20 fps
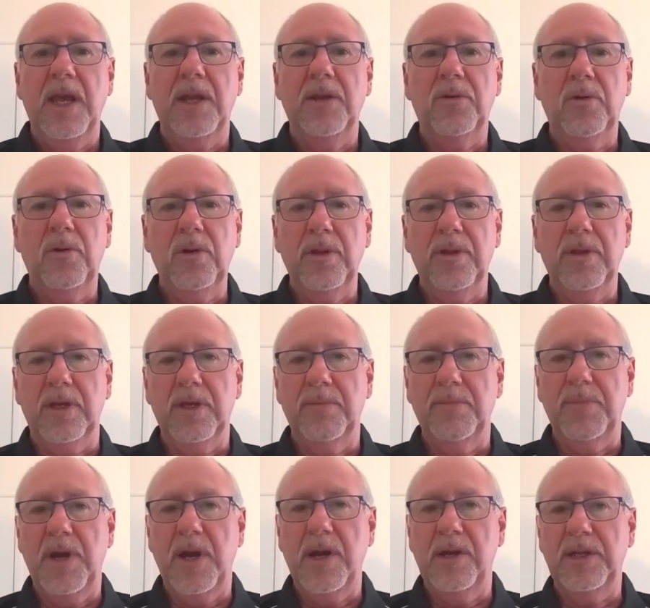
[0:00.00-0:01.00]
and all of the
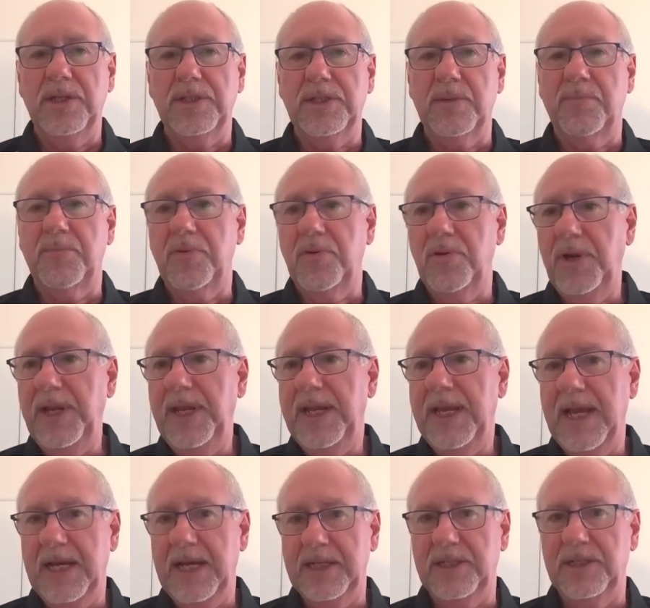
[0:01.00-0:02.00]
components are
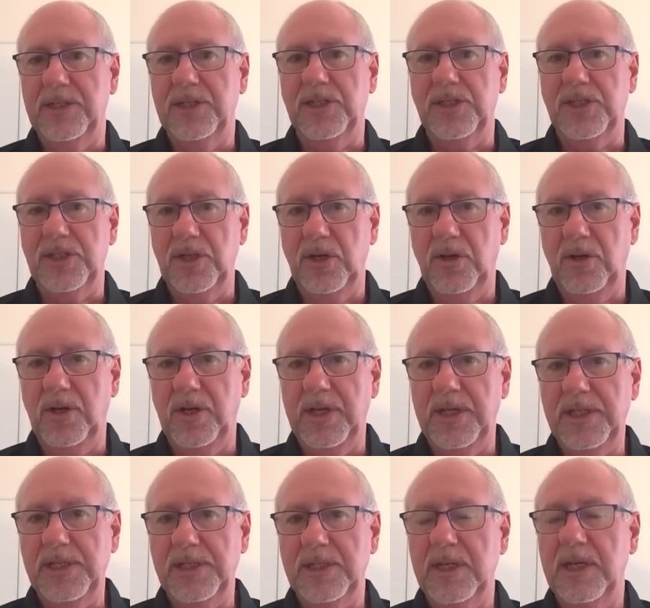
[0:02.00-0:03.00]
pre-cut to
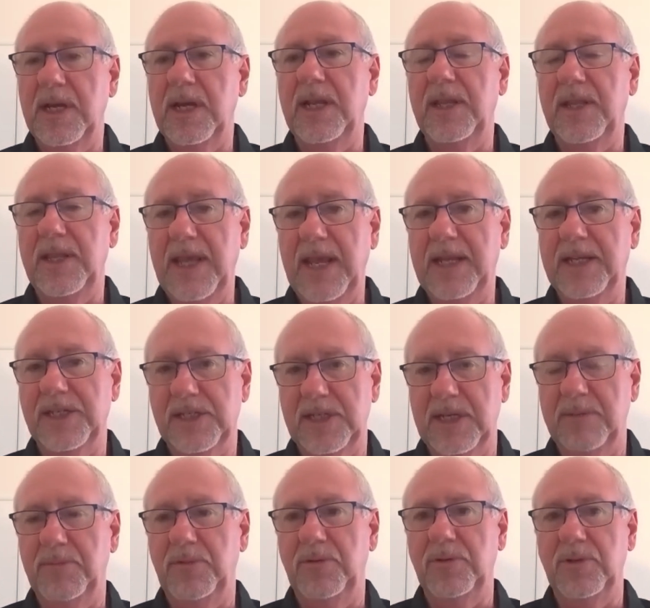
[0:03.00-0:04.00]
size and then
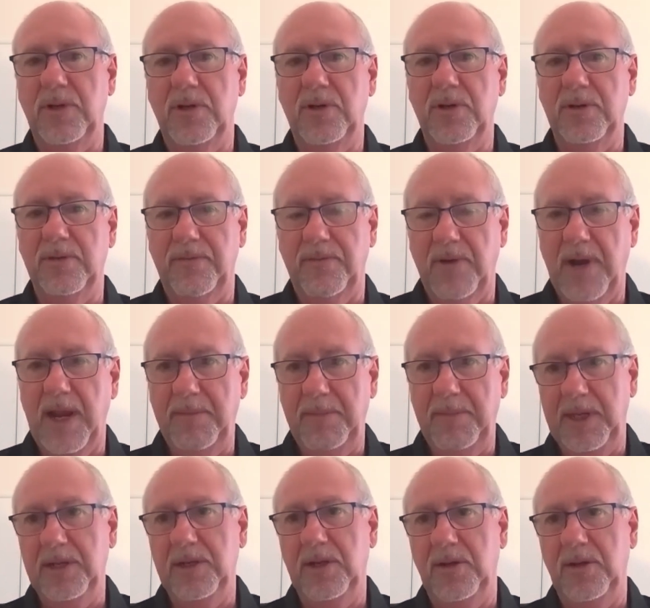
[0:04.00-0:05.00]
assembled on a framing